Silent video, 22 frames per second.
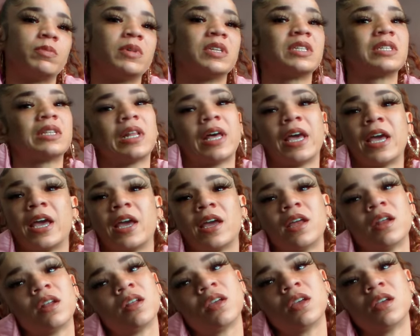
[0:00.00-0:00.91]

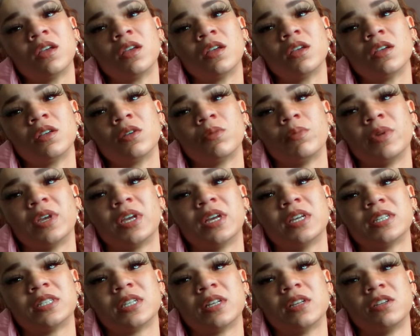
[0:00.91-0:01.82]
misled
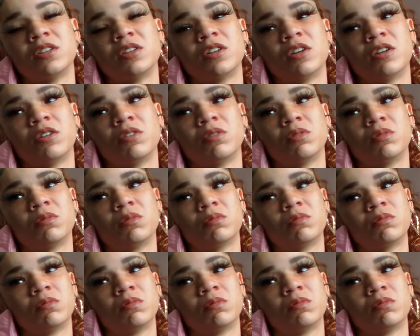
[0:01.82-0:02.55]
because of you know.